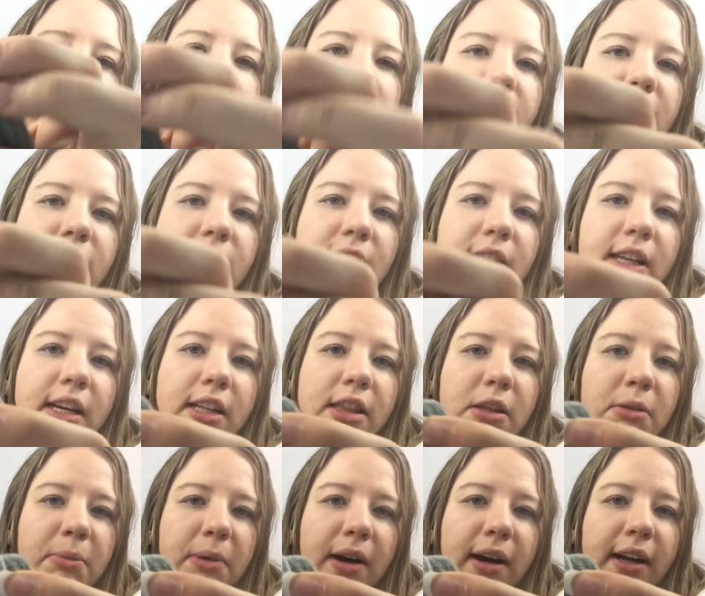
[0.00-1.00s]
if you see that
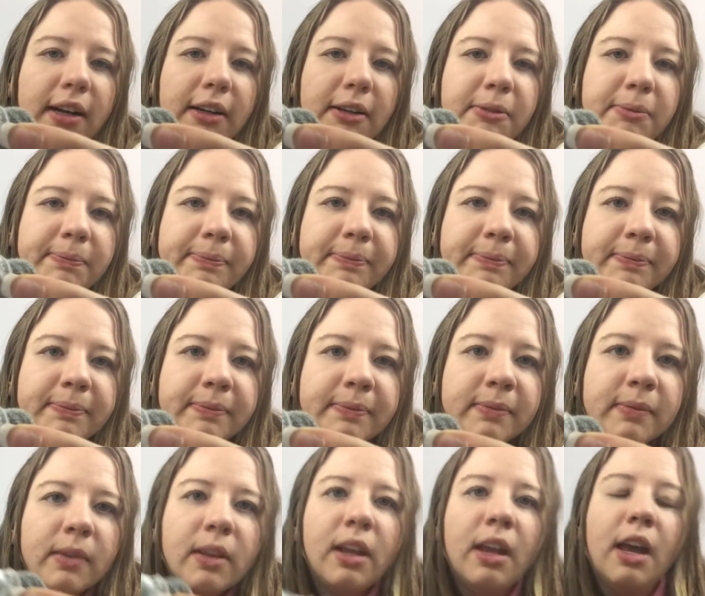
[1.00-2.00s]
at the bottom.
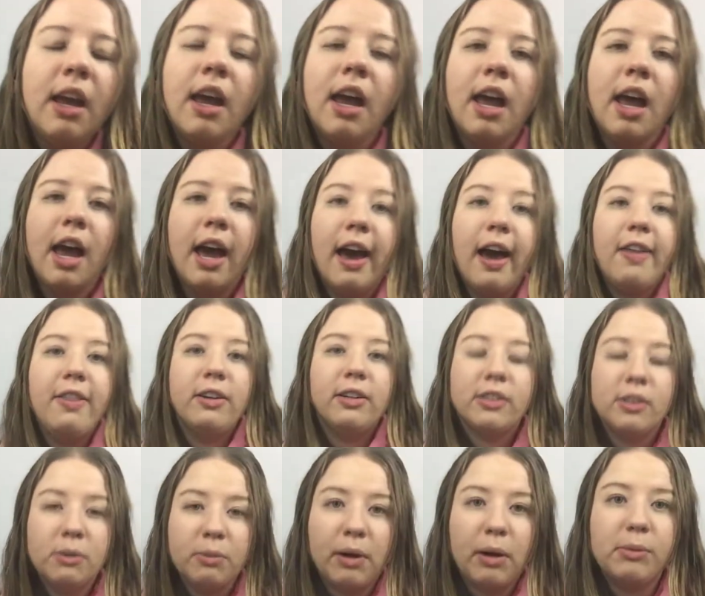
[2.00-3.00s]
And
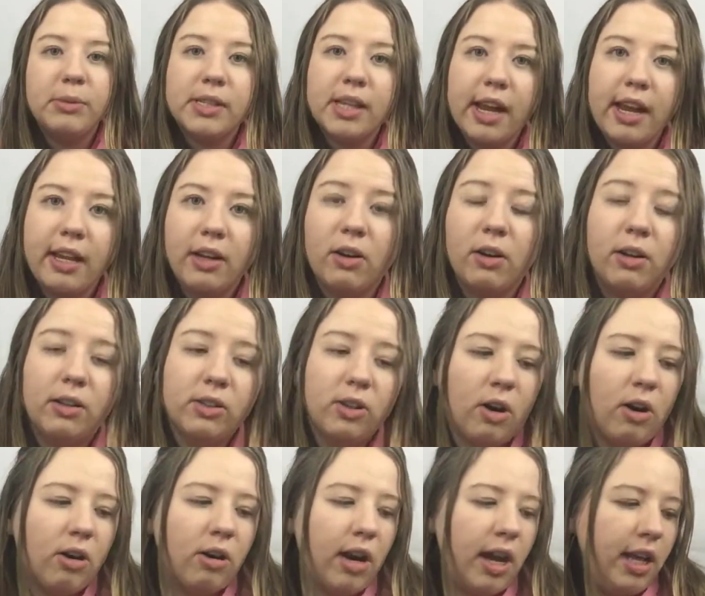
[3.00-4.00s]
there's a website called
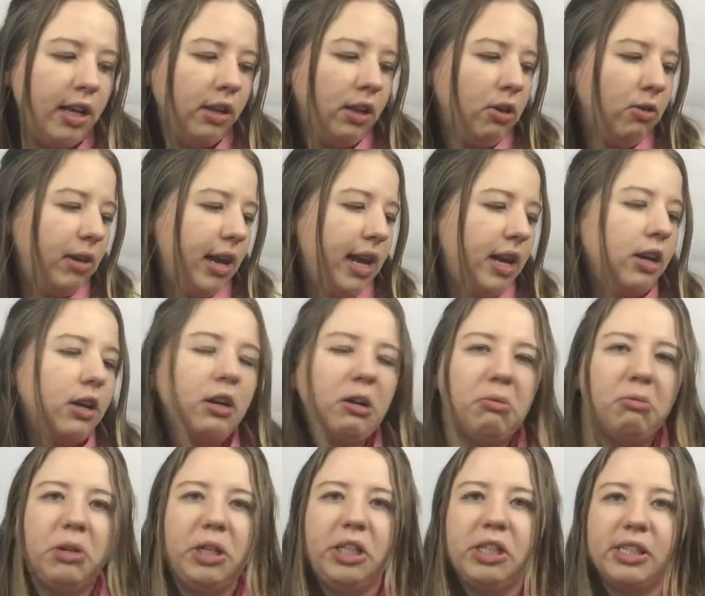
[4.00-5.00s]
RN
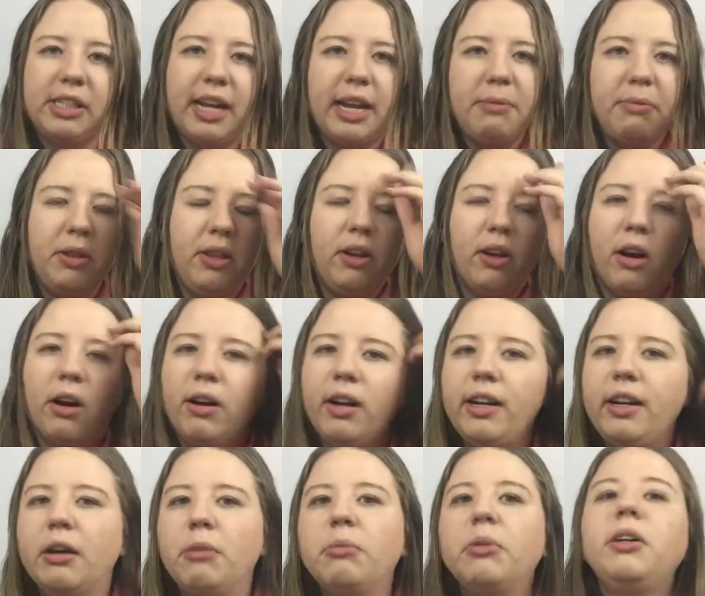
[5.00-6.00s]
Locator where you just type in the
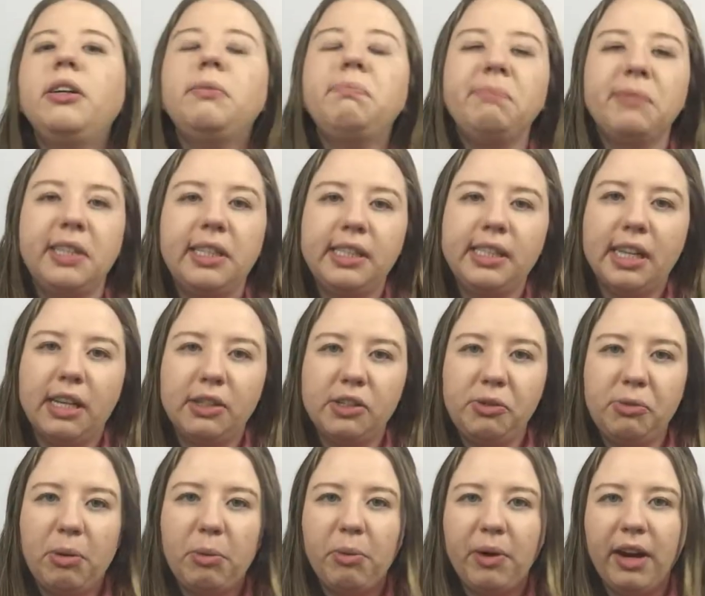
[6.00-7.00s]
RN number and it
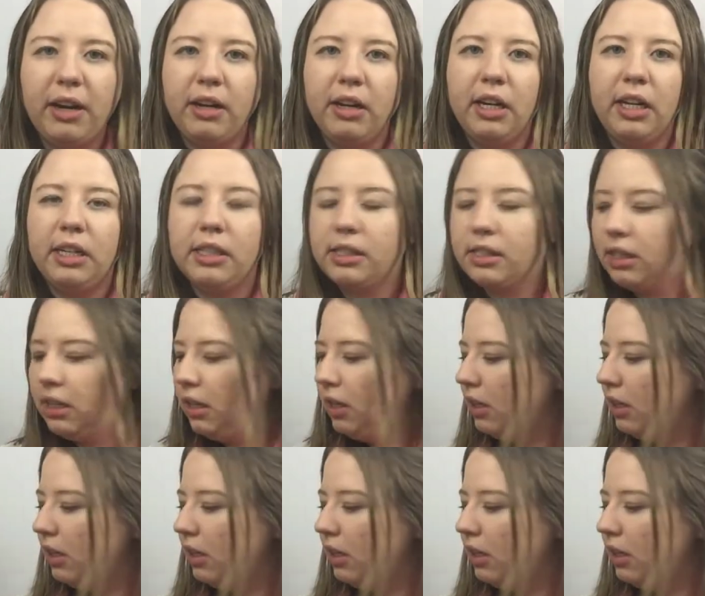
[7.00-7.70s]
tells you what brand it is.